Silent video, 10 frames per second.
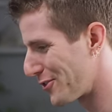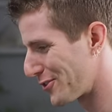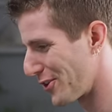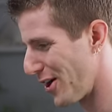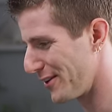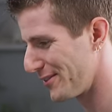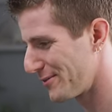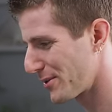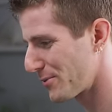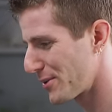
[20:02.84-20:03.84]
just gone.
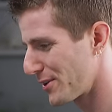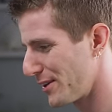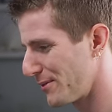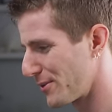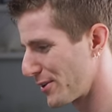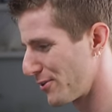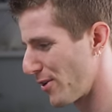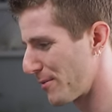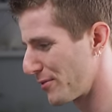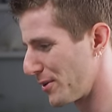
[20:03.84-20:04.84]
We're, we're gonna we're gonna
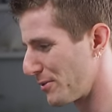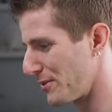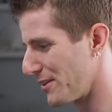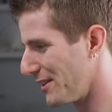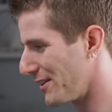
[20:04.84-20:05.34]
drop the frequency a